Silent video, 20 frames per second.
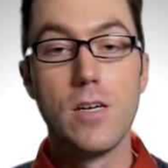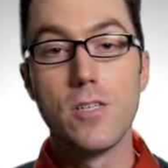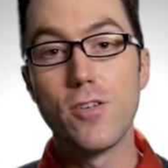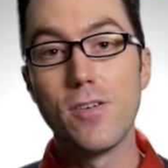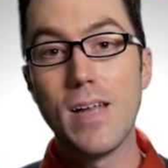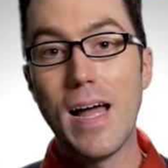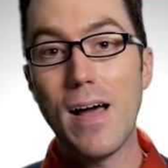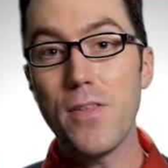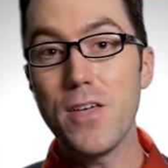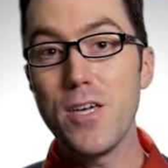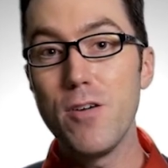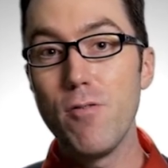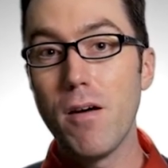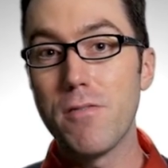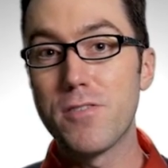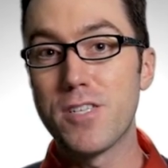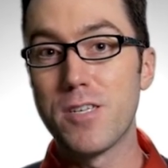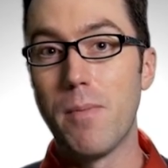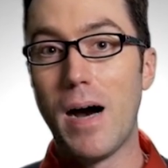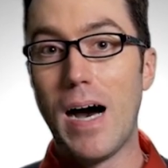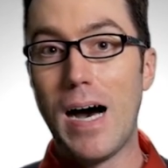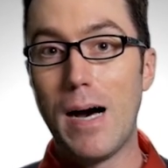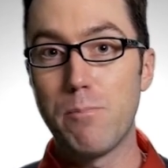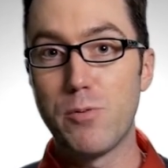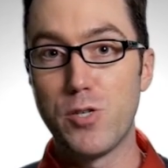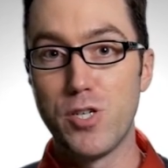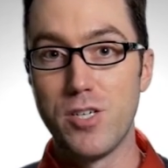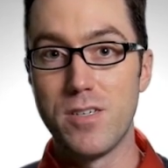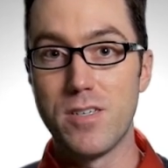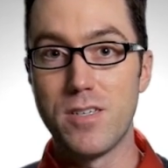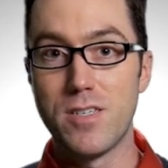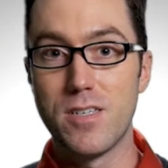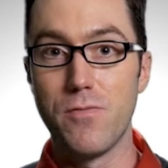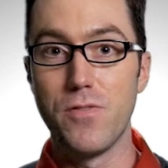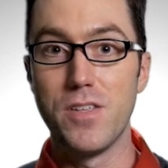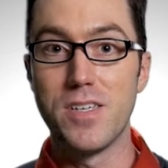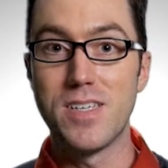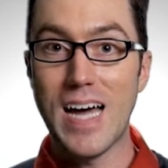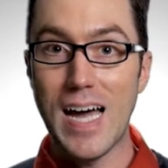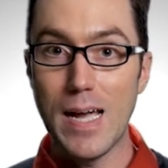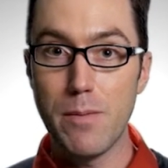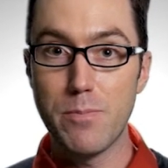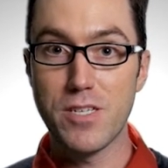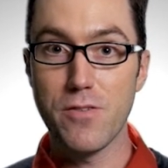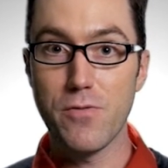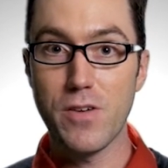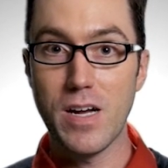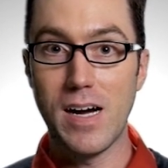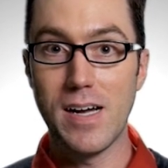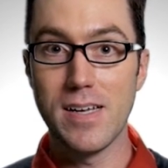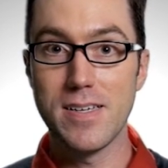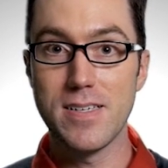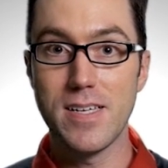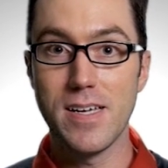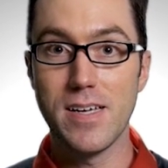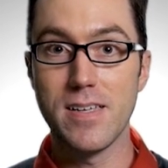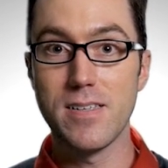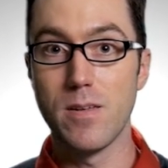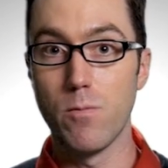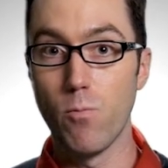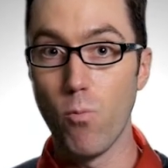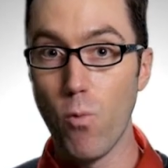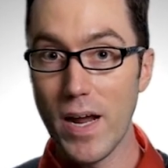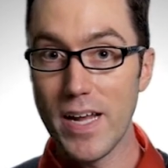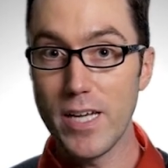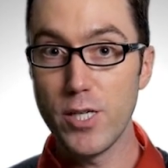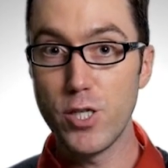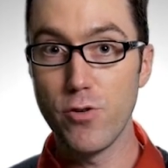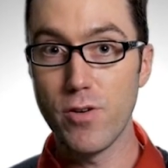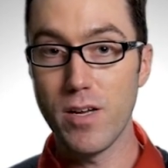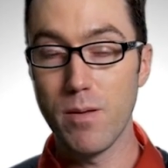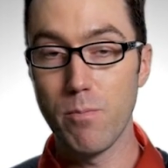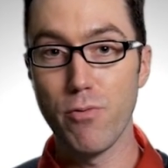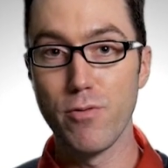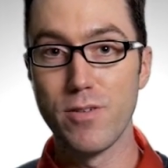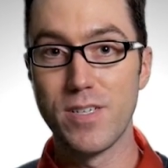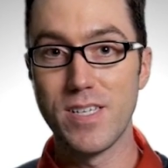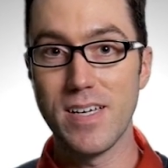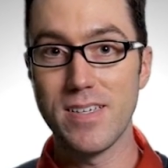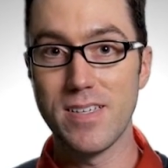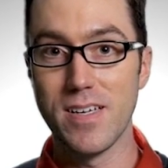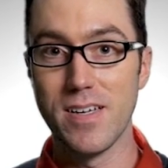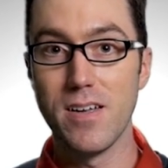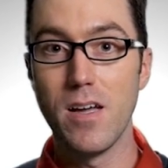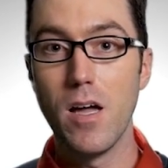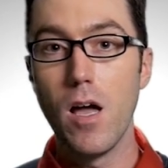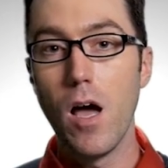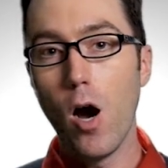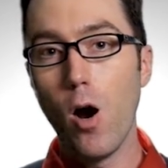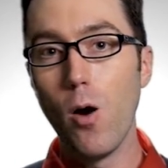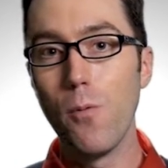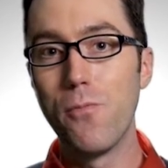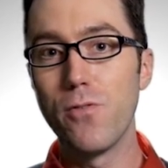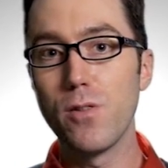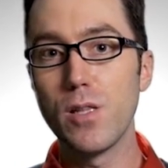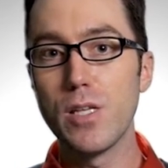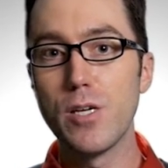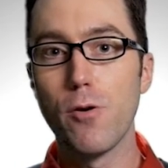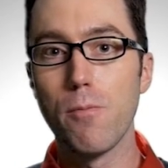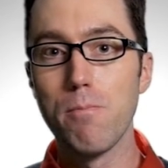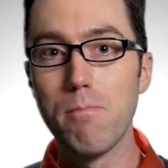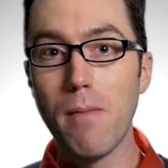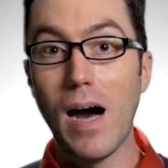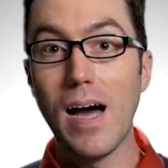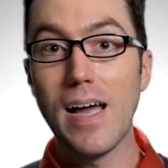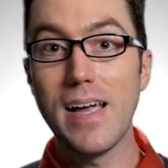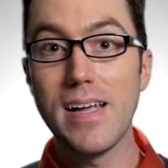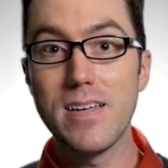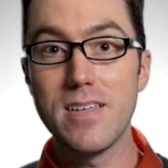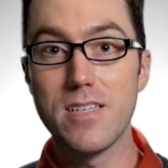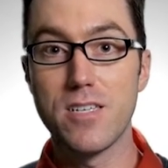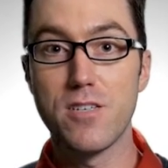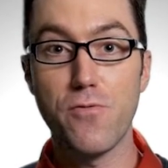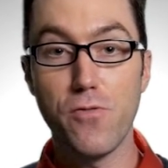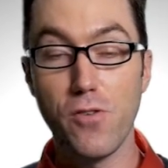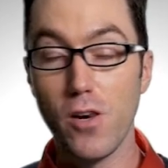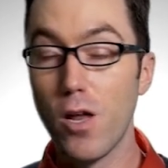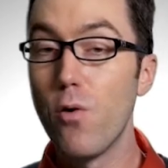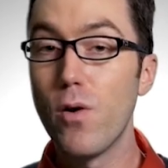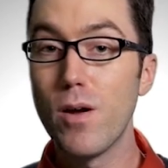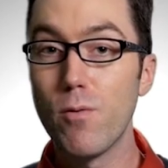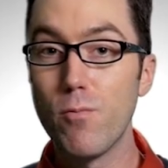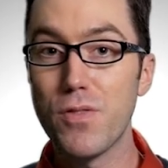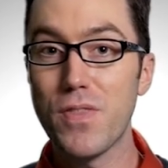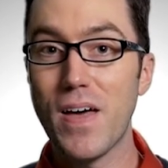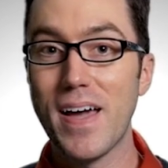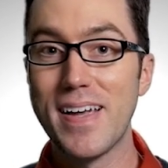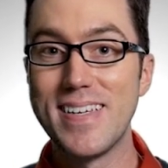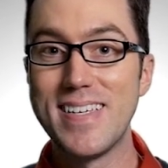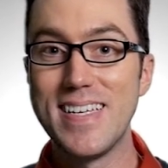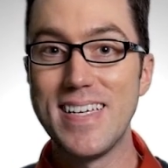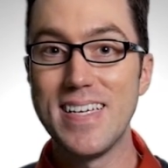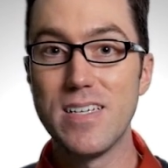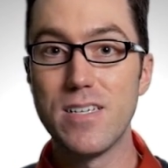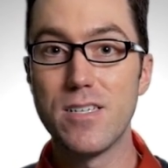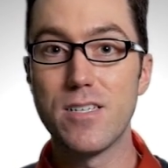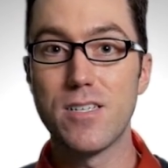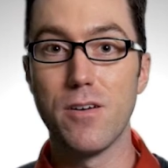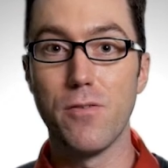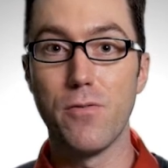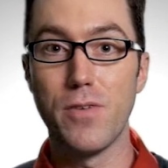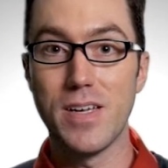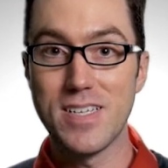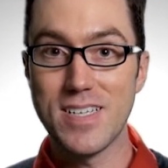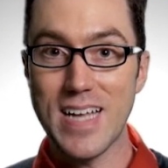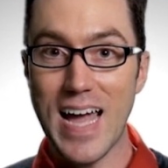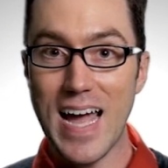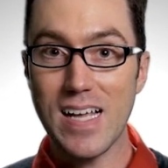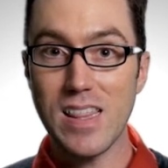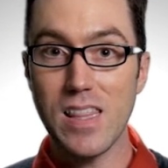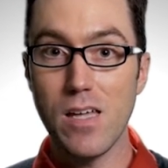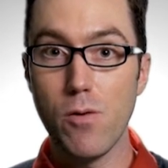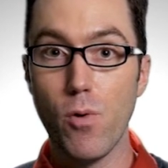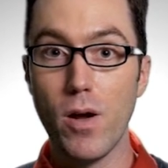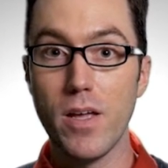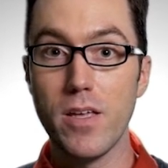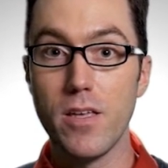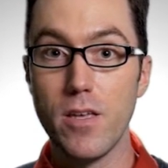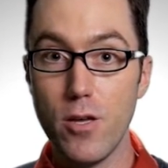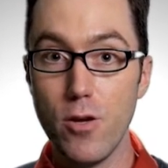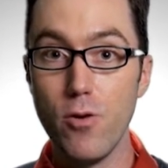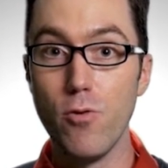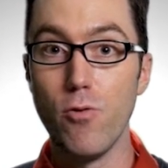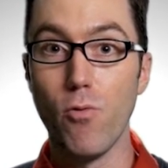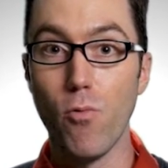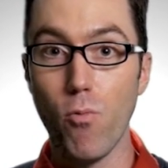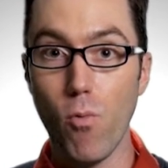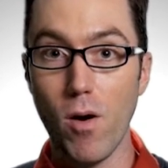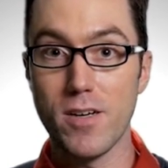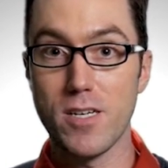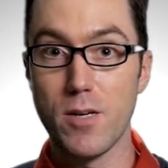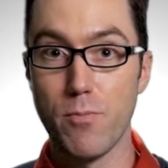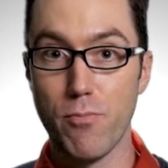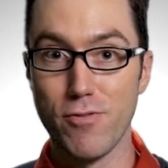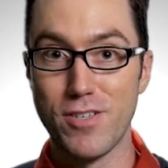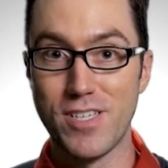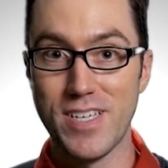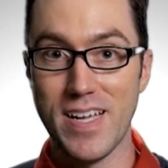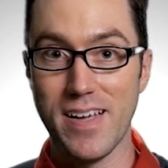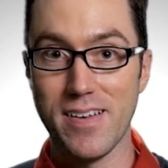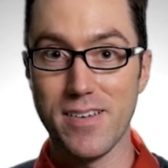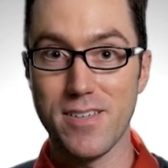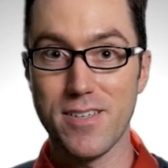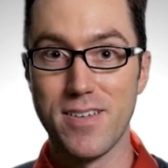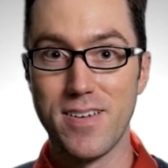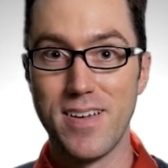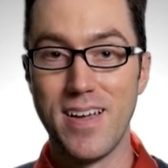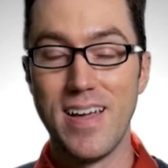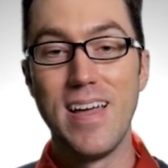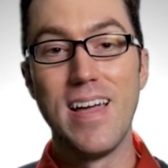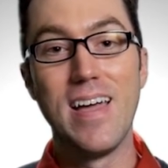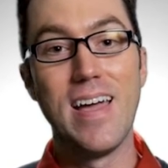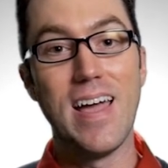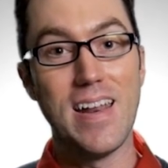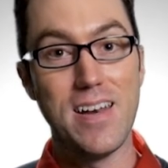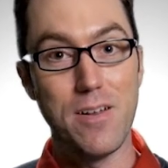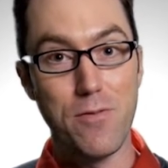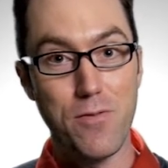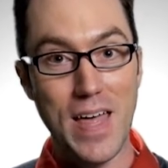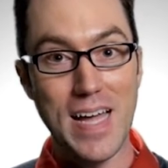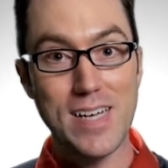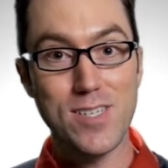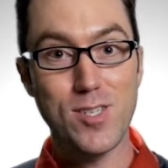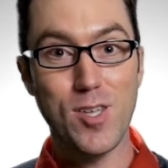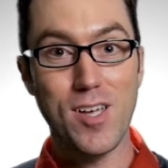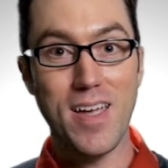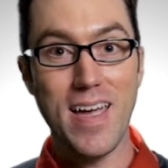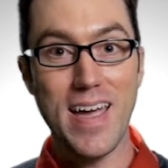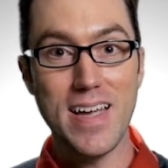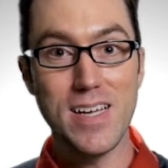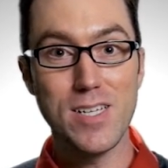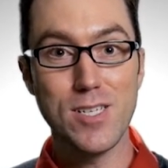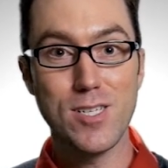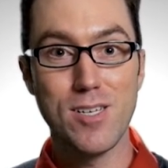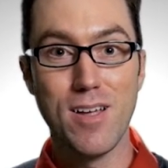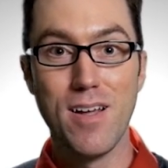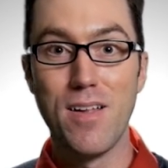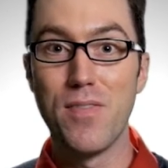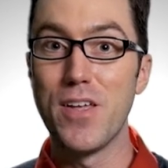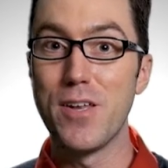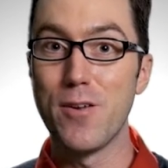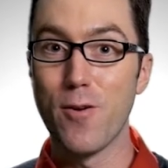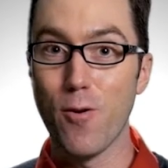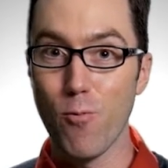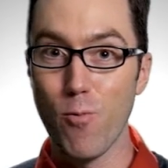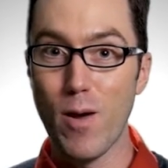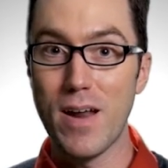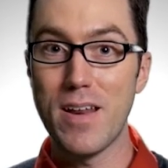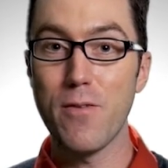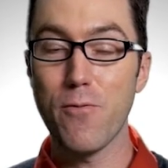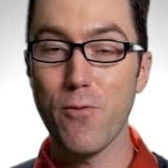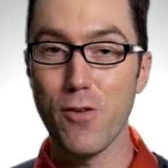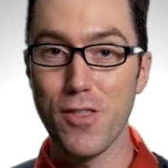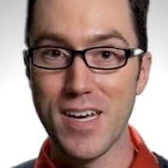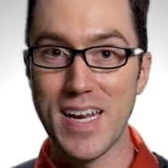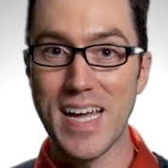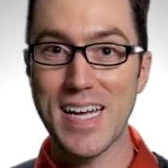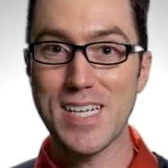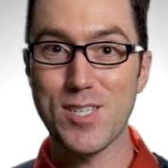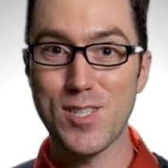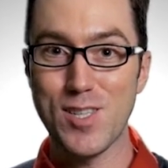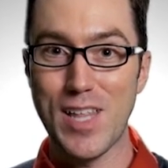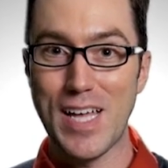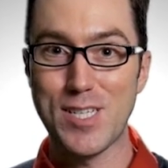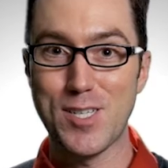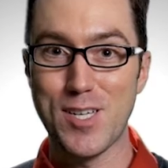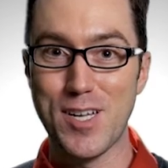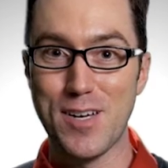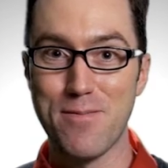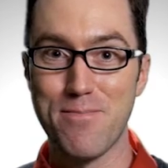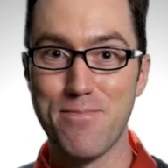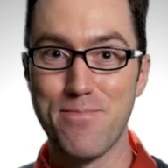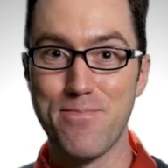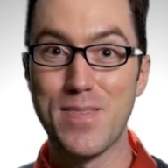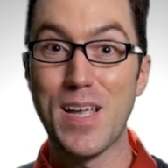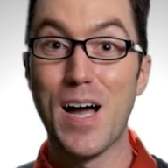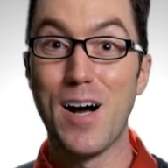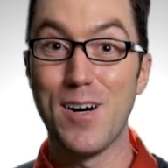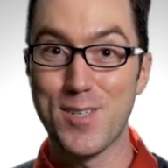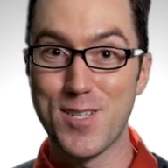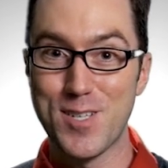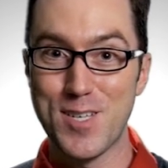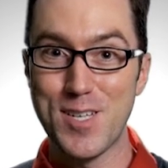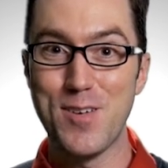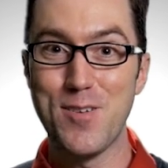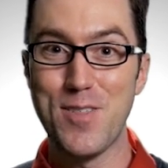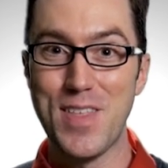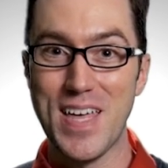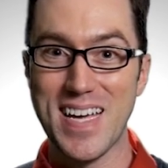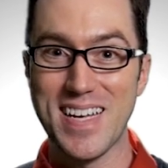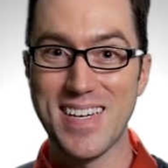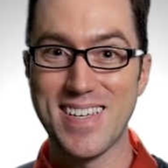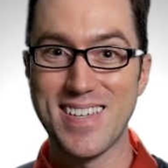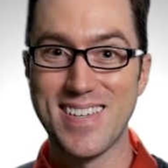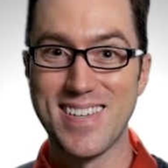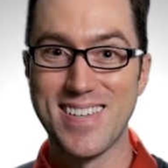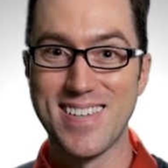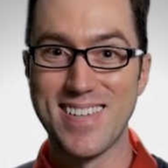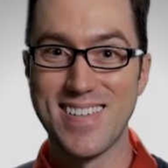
So now that you have some options of the types of content and ways you can present it, hopefully your mind is flowing with ideas of exactly what you want to present. And if that's the case, then you're ready for the next lesson. I'll see you then.